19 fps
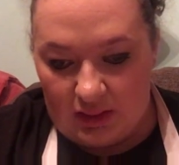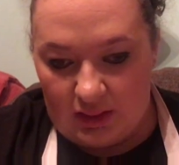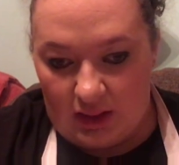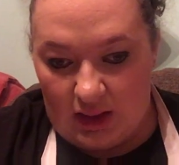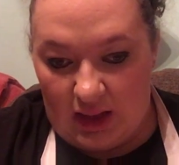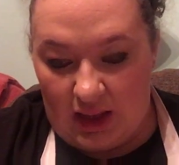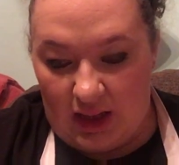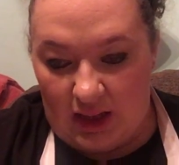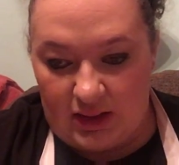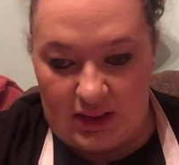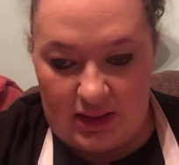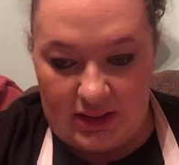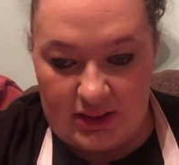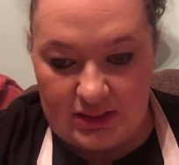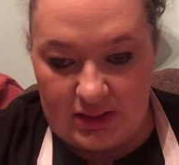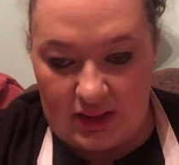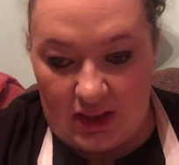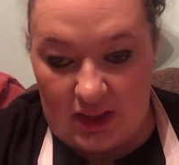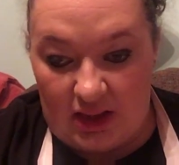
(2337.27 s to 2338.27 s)
And they
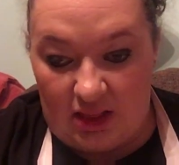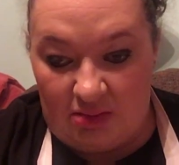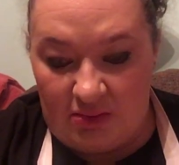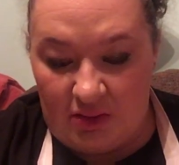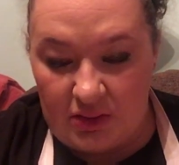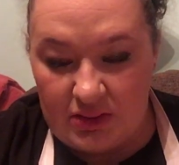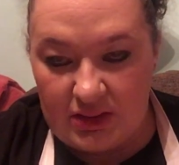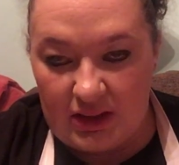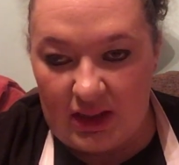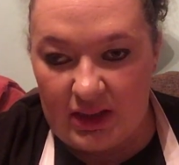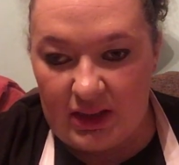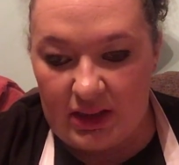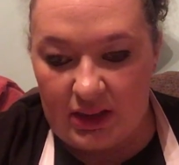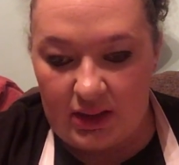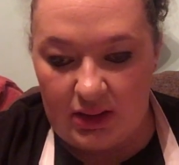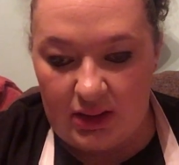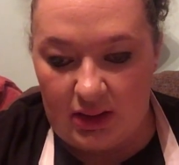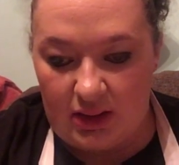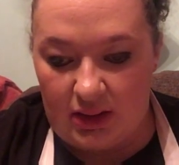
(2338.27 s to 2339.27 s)
say it's
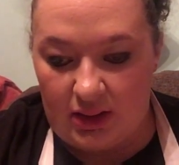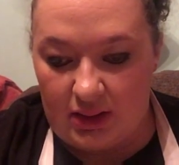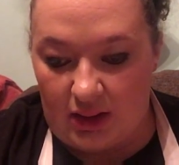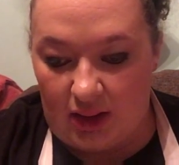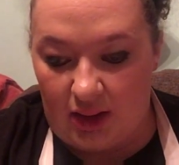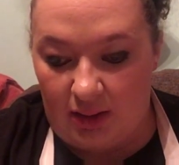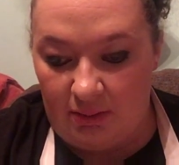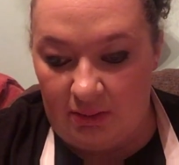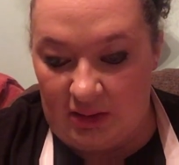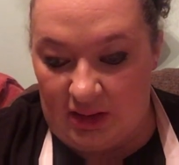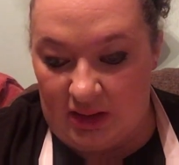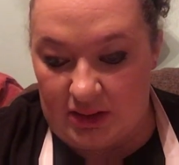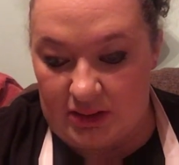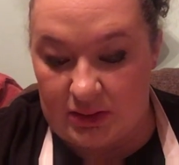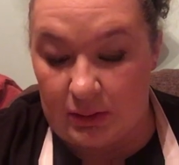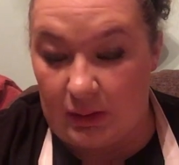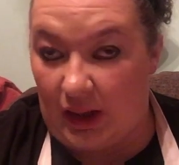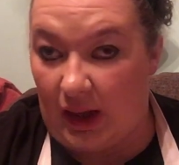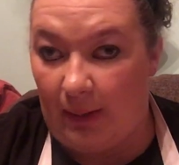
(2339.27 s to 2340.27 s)
mutating, and I'm not
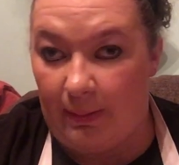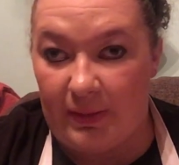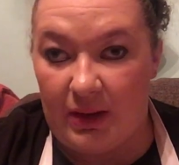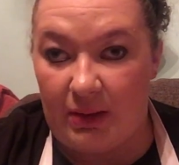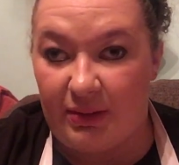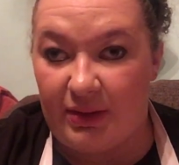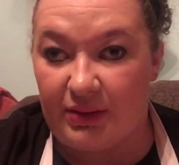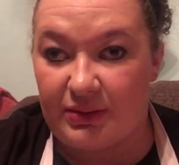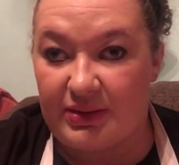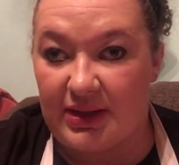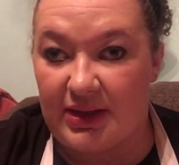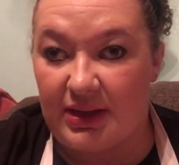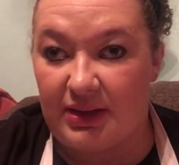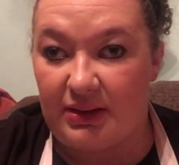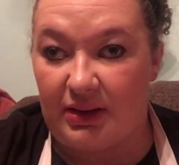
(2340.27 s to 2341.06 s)
too happy about that.